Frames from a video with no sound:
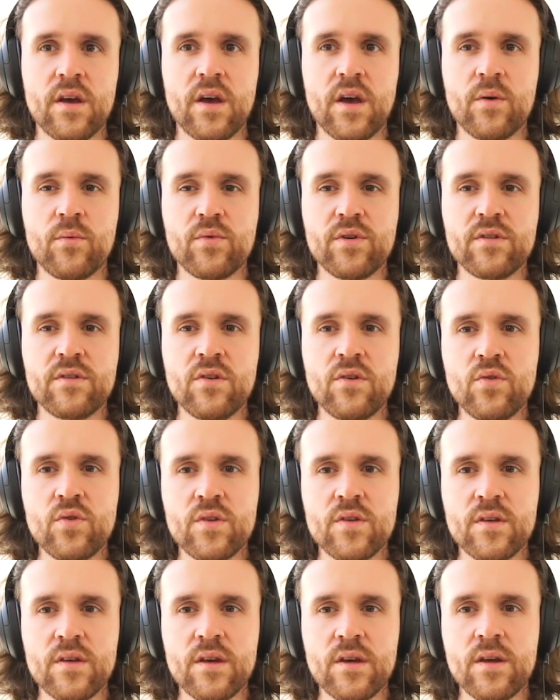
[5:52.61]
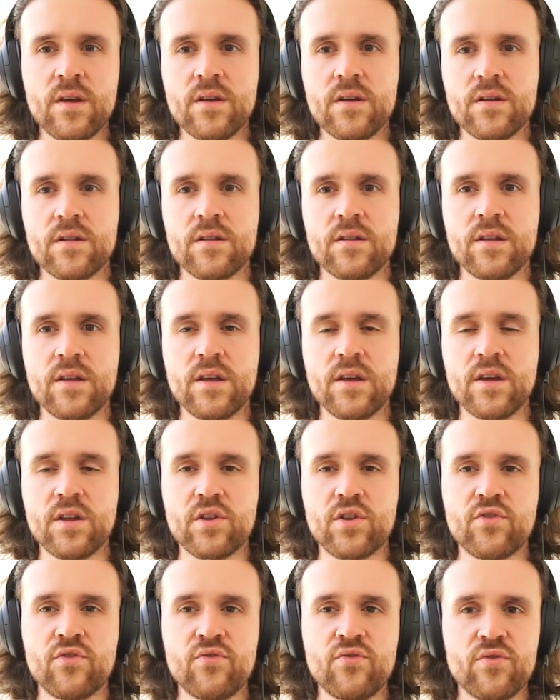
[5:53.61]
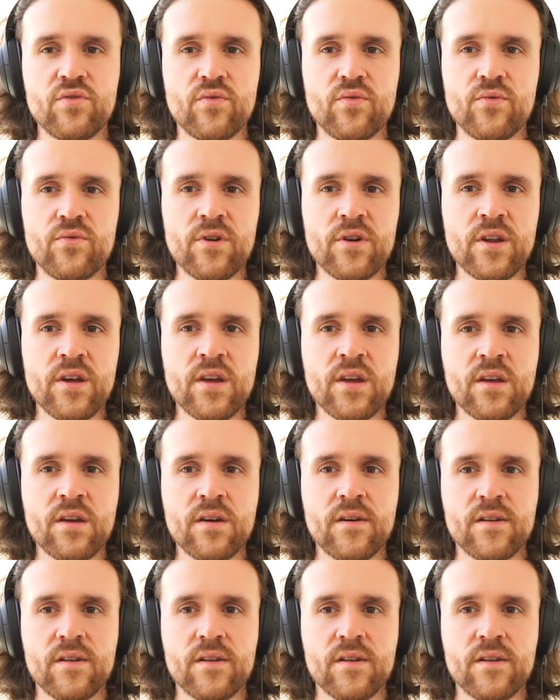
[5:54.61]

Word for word: And we do see the intruder running,